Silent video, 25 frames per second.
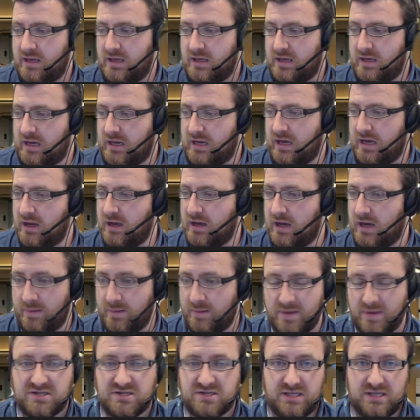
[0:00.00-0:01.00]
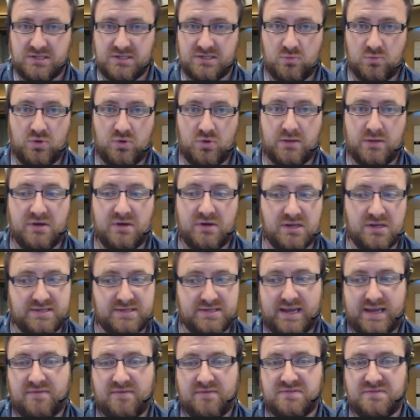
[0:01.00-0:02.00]
I mention that as a warning because
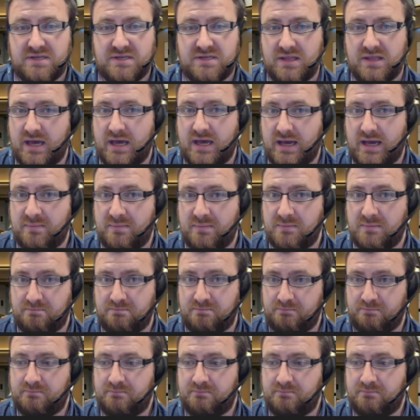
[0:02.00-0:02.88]
I have seen that happen.